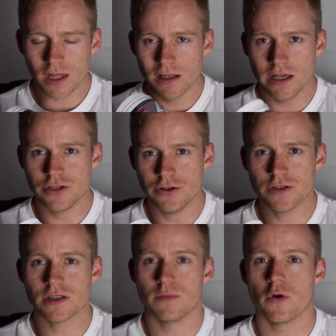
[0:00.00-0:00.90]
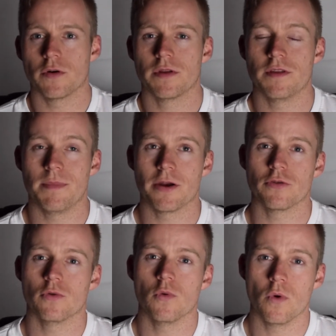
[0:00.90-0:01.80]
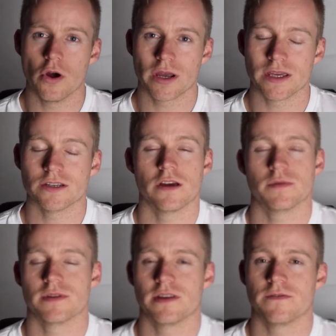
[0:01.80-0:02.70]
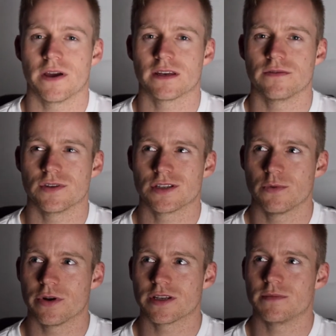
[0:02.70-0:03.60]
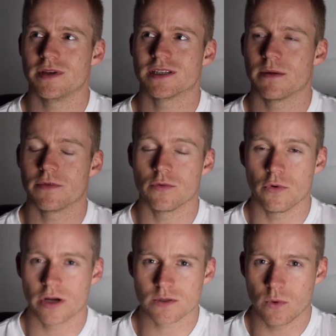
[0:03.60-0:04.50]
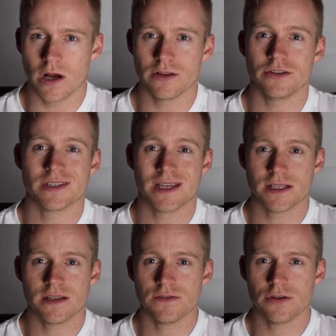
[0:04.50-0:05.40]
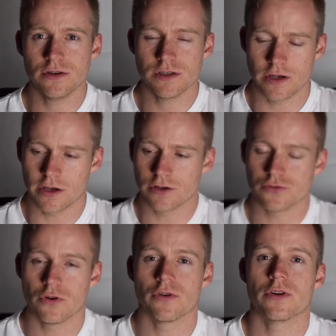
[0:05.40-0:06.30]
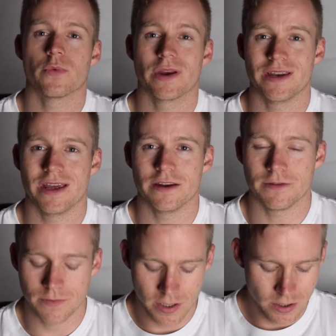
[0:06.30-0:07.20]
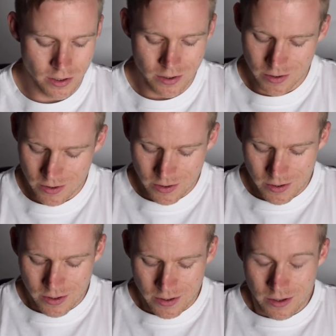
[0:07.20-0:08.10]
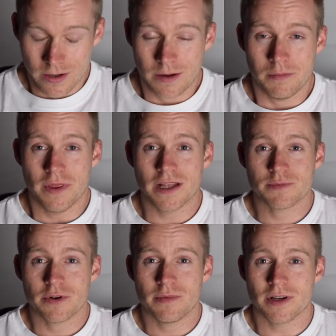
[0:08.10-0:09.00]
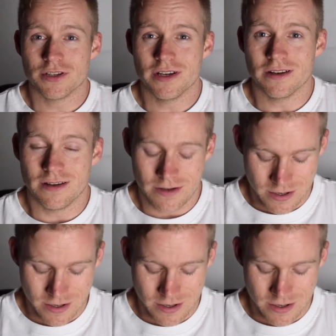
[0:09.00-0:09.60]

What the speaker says: The less you use it, the better it will work in terms of the effectiveness. You want it to be something that works well and you're sensitive to, so you can draw on it when you need it. That's pretty much it.